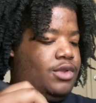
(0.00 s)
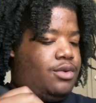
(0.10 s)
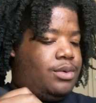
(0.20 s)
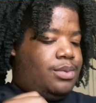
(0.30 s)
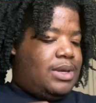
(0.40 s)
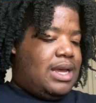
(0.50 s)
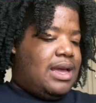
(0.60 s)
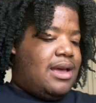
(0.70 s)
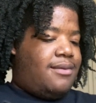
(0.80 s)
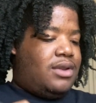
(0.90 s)
what I
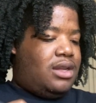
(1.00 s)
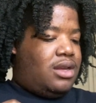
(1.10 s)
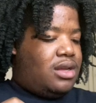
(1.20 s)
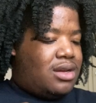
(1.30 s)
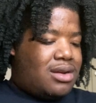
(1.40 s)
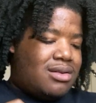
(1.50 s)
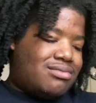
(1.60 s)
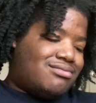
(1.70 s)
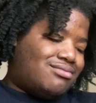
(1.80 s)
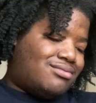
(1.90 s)
have in here.
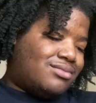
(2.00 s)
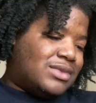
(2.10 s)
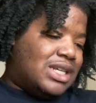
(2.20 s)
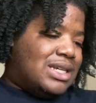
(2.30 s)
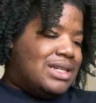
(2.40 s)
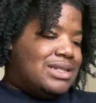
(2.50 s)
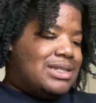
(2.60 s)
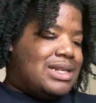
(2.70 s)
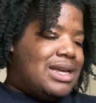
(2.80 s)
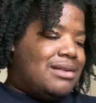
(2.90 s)

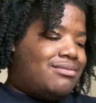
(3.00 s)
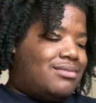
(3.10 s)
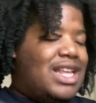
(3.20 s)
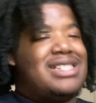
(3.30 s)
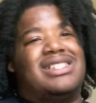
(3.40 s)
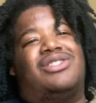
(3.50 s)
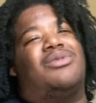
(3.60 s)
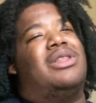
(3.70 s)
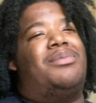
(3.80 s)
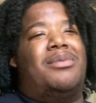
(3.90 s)
So let's just do a
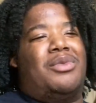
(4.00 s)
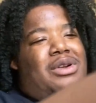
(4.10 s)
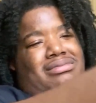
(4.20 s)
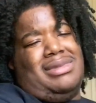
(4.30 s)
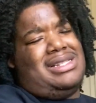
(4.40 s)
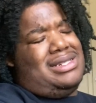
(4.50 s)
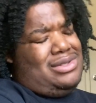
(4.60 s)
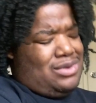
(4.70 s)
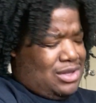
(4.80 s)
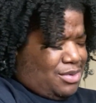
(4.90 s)
little bit more. Let's just
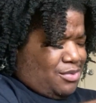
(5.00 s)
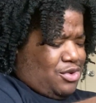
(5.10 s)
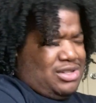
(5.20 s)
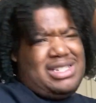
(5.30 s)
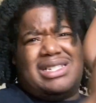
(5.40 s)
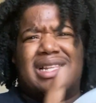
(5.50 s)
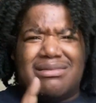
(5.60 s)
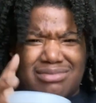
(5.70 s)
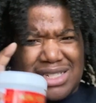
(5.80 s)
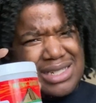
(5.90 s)
do a little bit more. Just
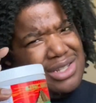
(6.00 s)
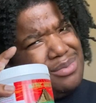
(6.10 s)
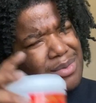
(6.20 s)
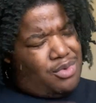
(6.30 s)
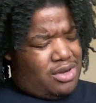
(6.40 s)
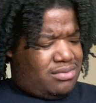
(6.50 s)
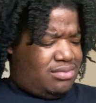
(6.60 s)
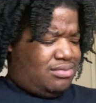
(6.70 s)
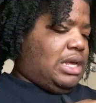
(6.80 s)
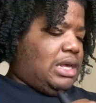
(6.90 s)
a little bit more.
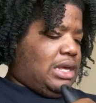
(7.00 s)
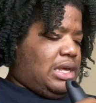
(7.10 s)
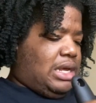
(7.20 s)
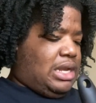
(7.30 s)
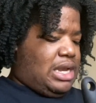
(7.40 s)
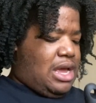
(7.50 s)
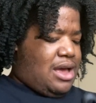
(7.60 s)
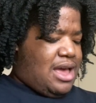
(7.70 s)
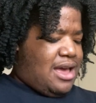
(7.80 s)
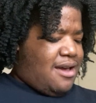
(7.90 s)
And now
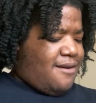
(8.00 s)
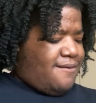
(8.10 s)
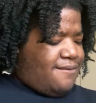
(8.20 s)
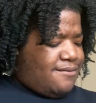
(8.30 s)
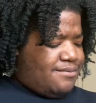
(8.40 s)
I have